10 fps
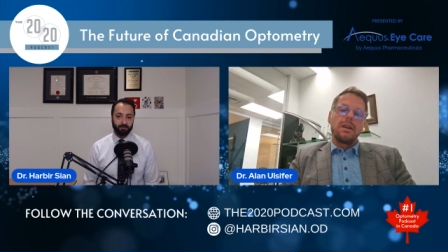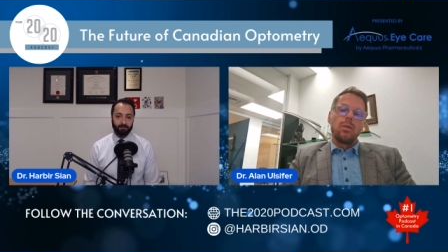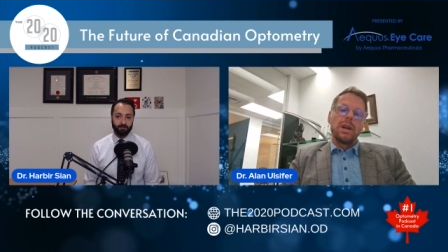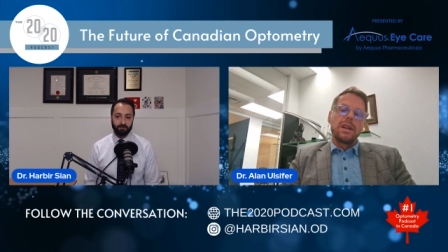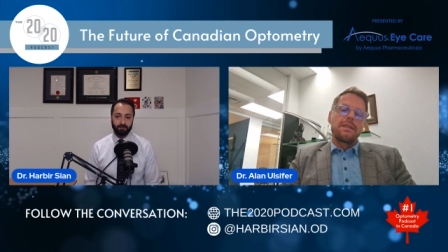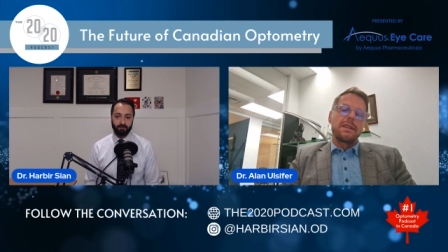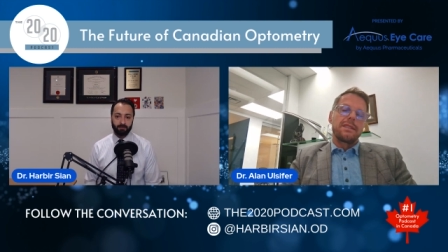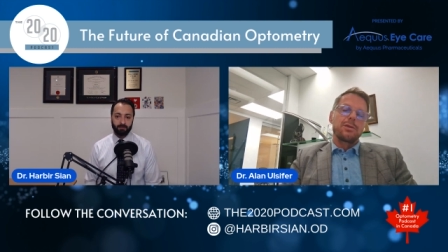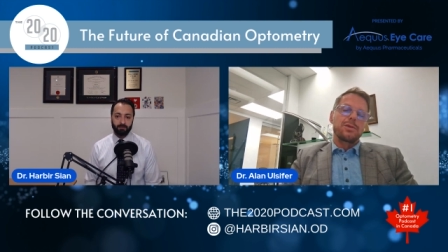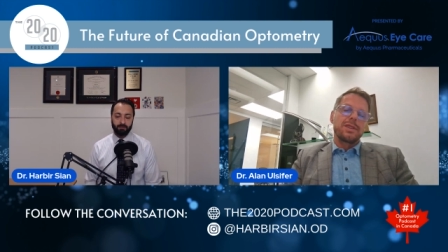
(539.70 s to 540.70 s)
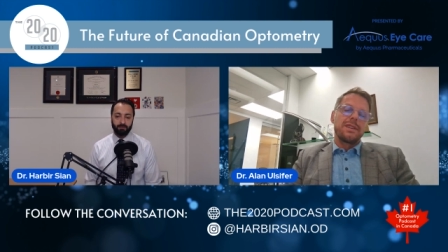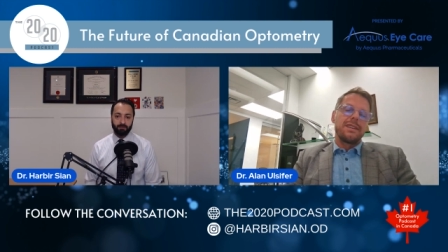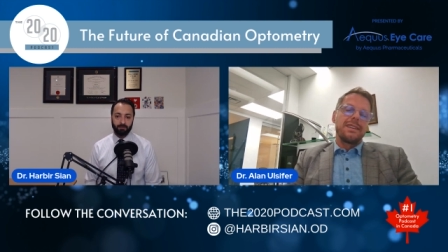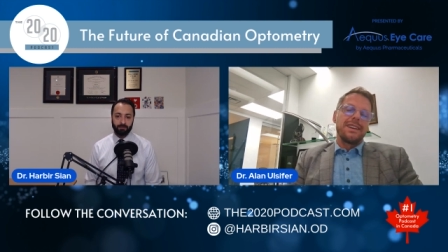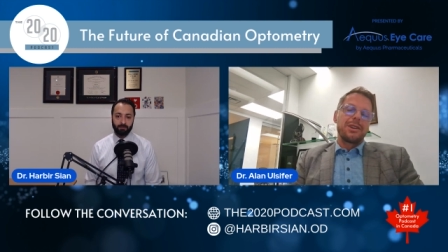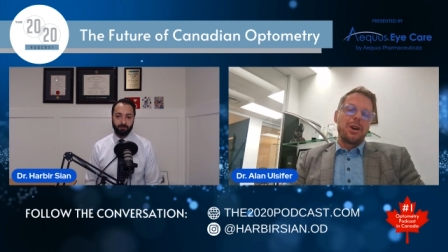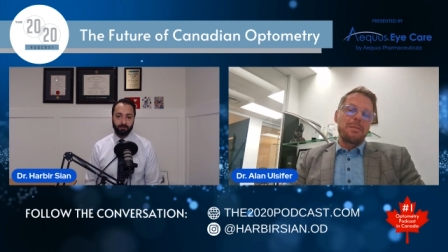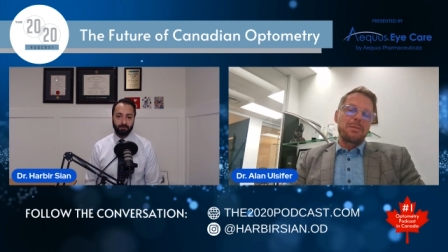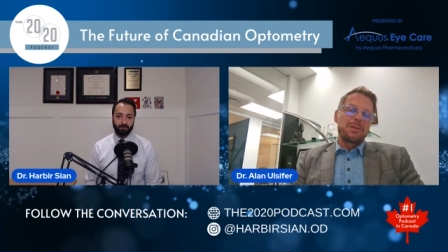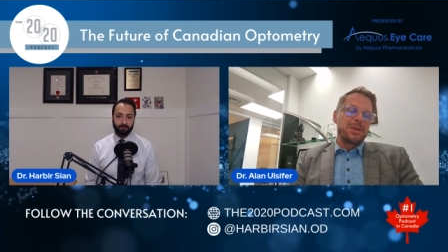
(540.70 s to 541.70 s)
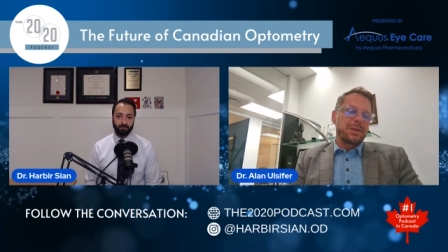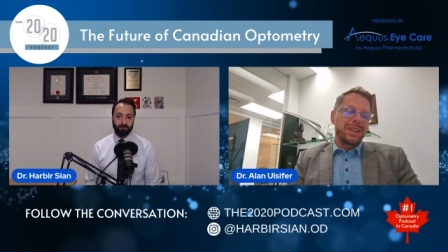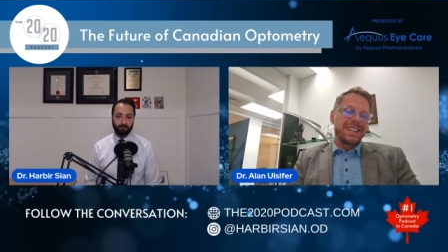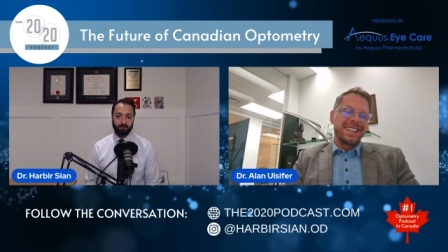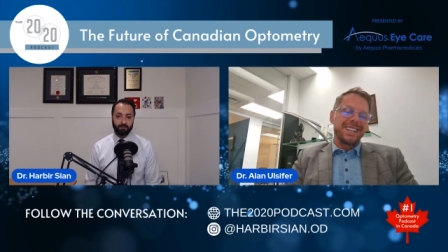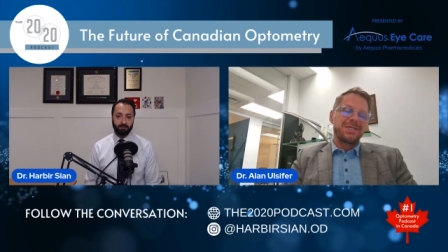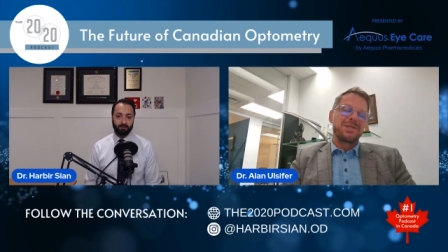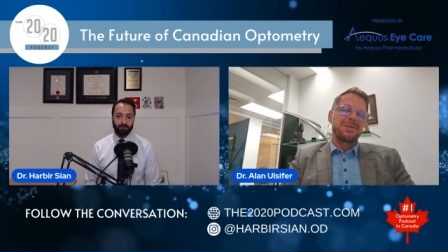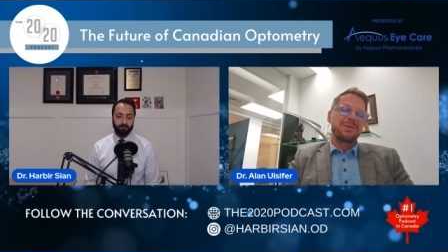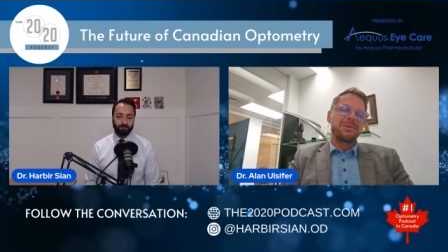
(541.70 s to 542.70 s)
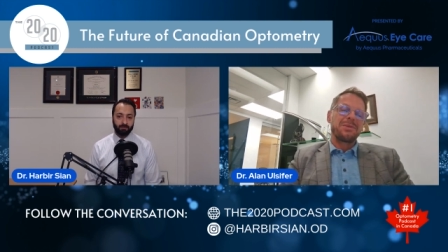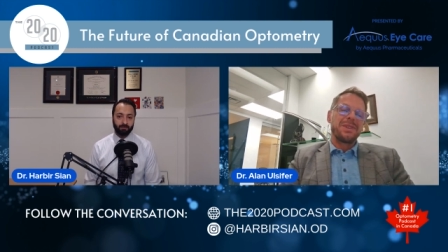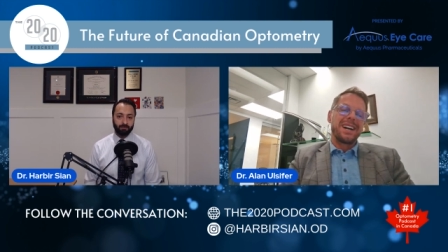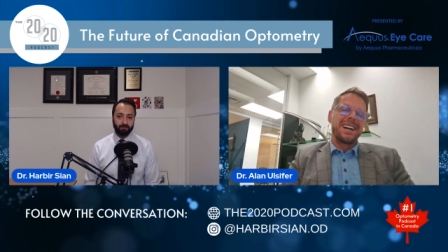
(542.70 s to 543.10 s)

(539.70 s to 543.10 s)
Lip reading: Well, I think there's an opportunity to,